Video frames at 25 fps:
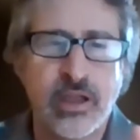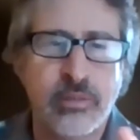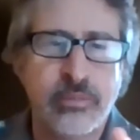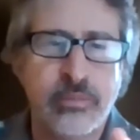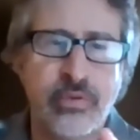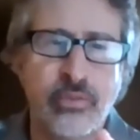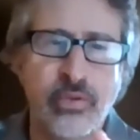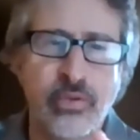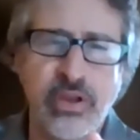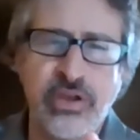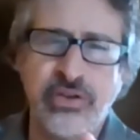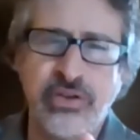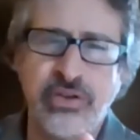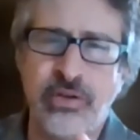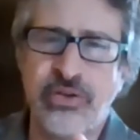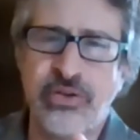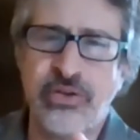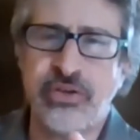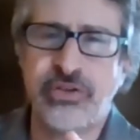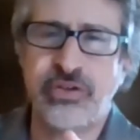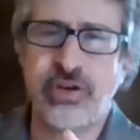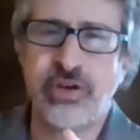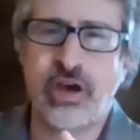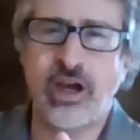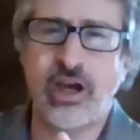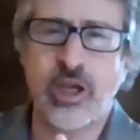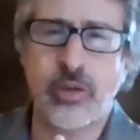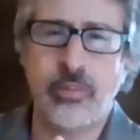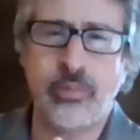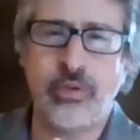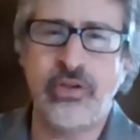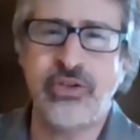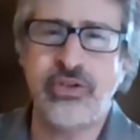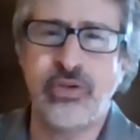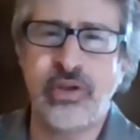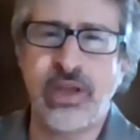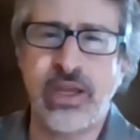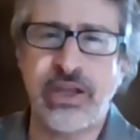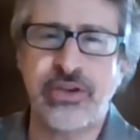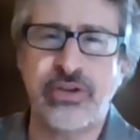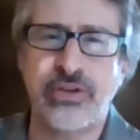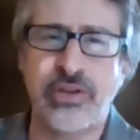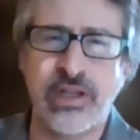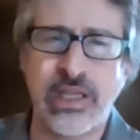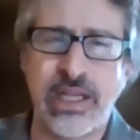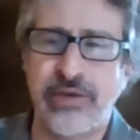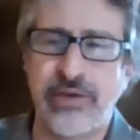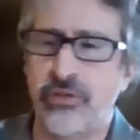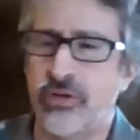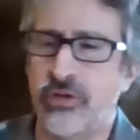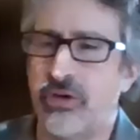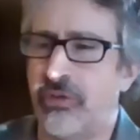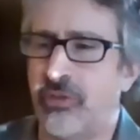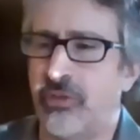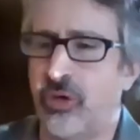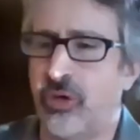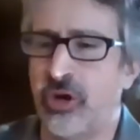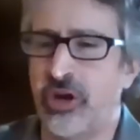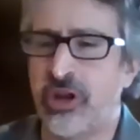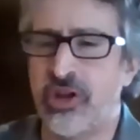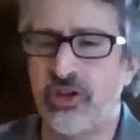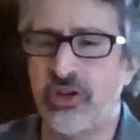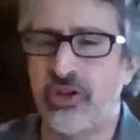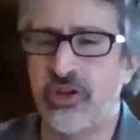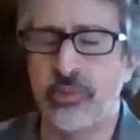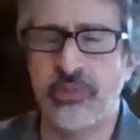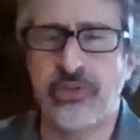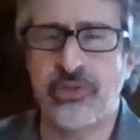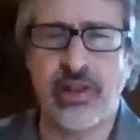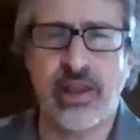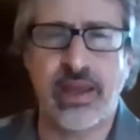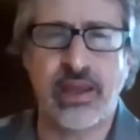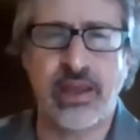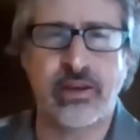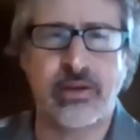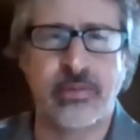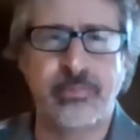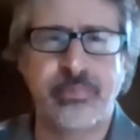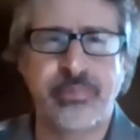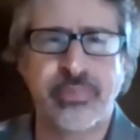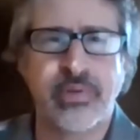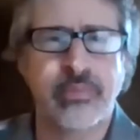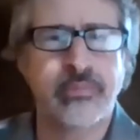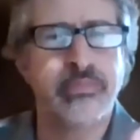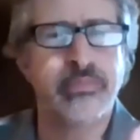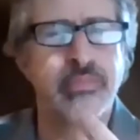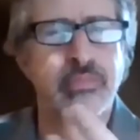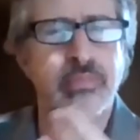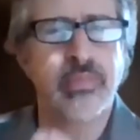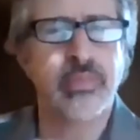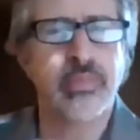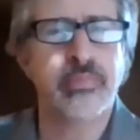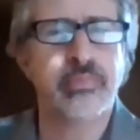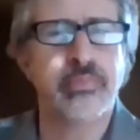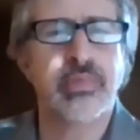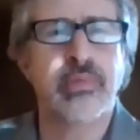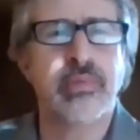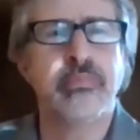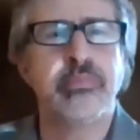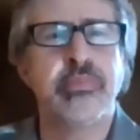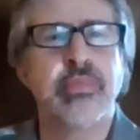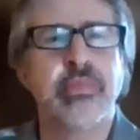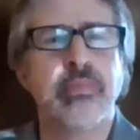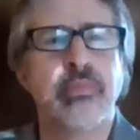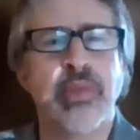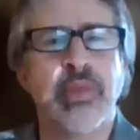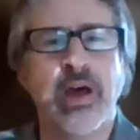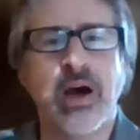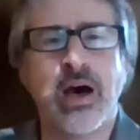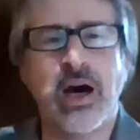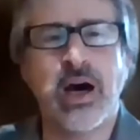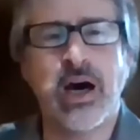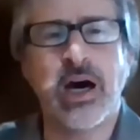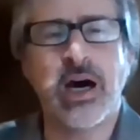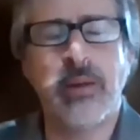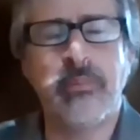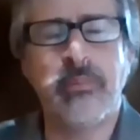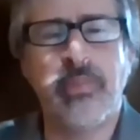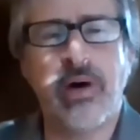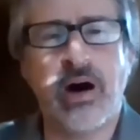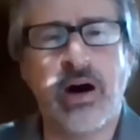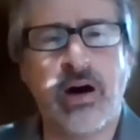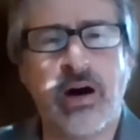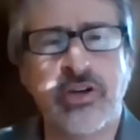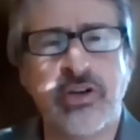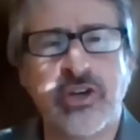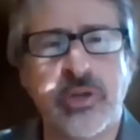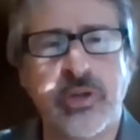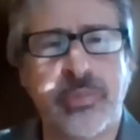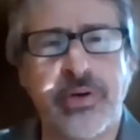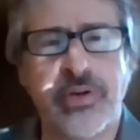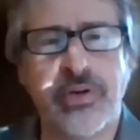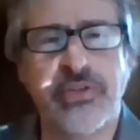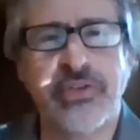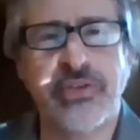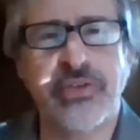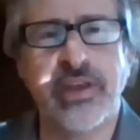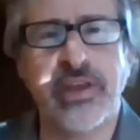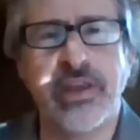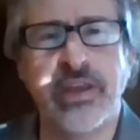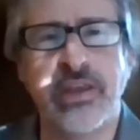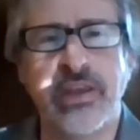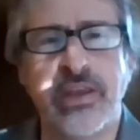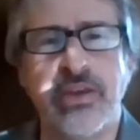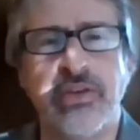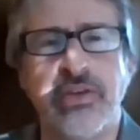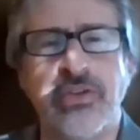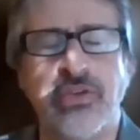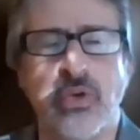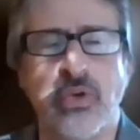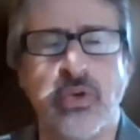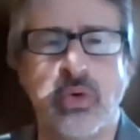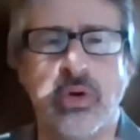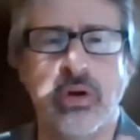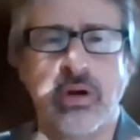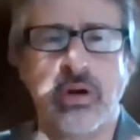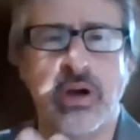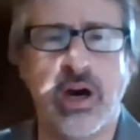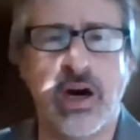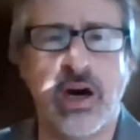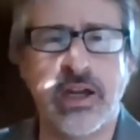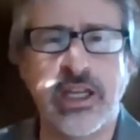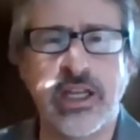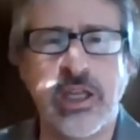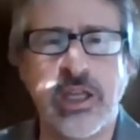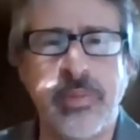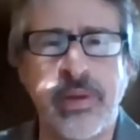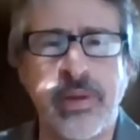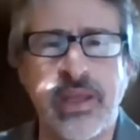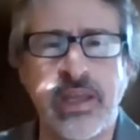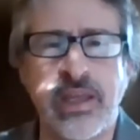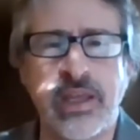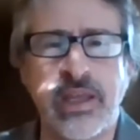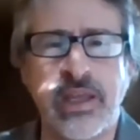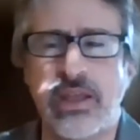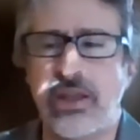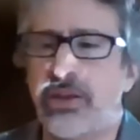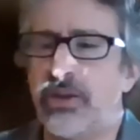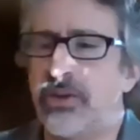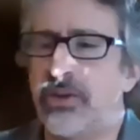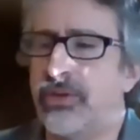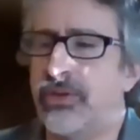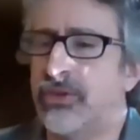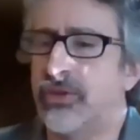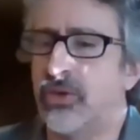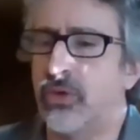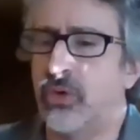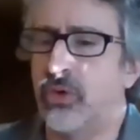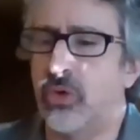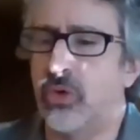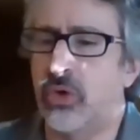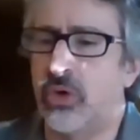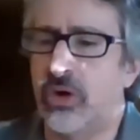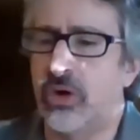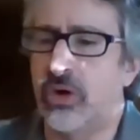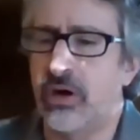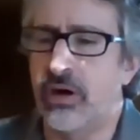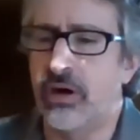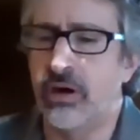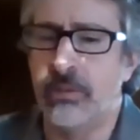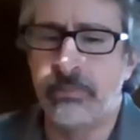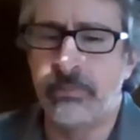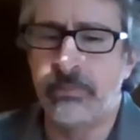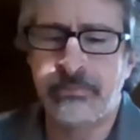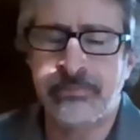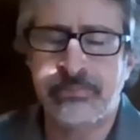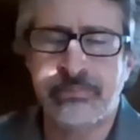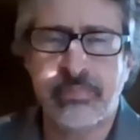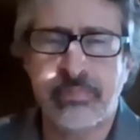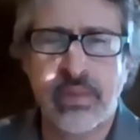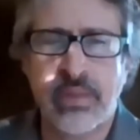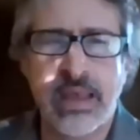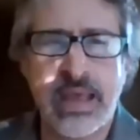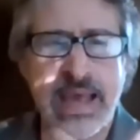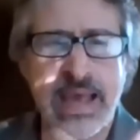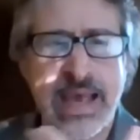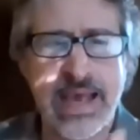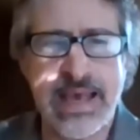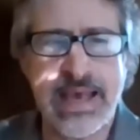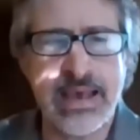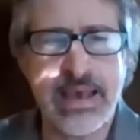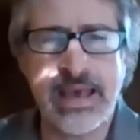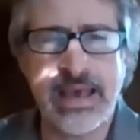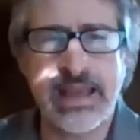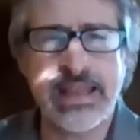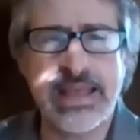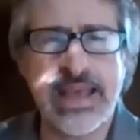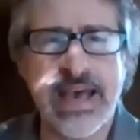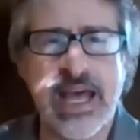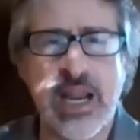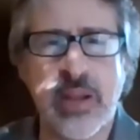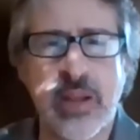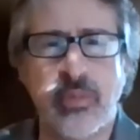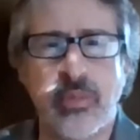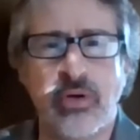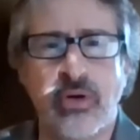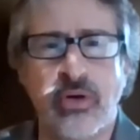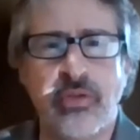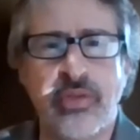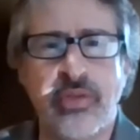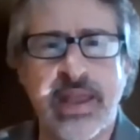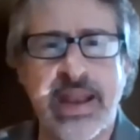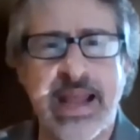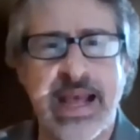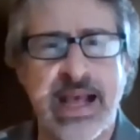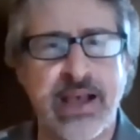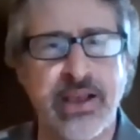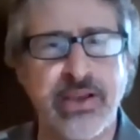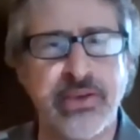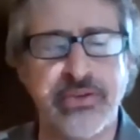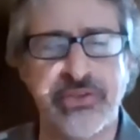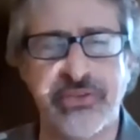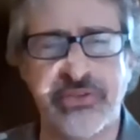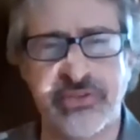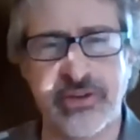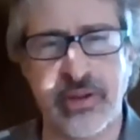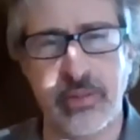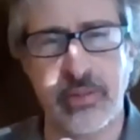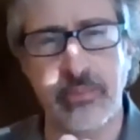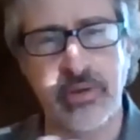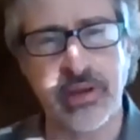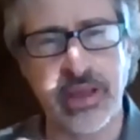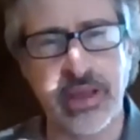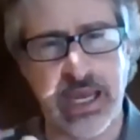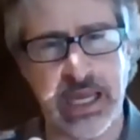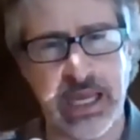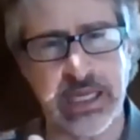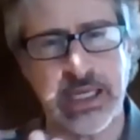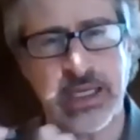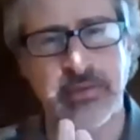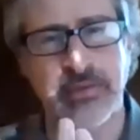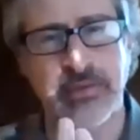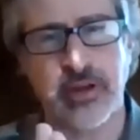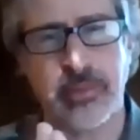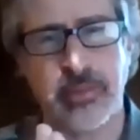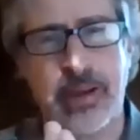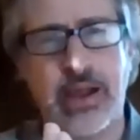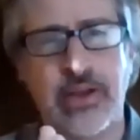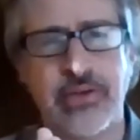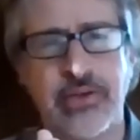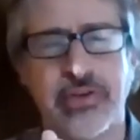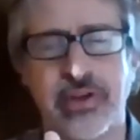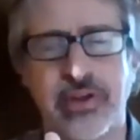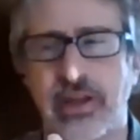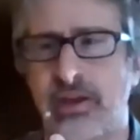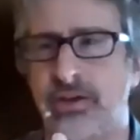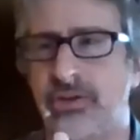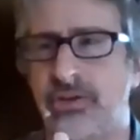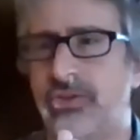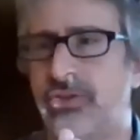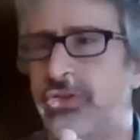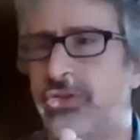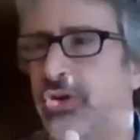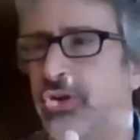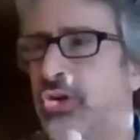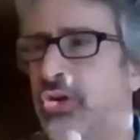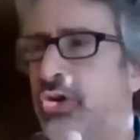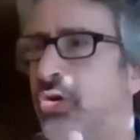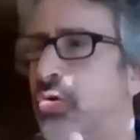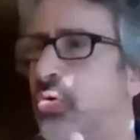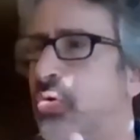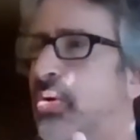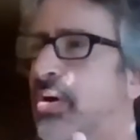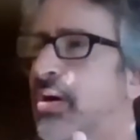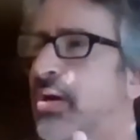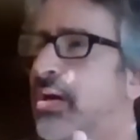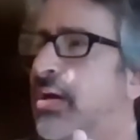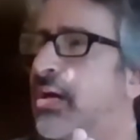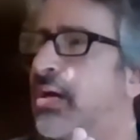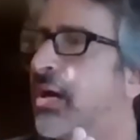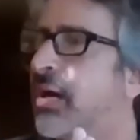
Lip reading: But once you get to the level of organisms like octopuses or honeybees or any animal that has some kind of capacity to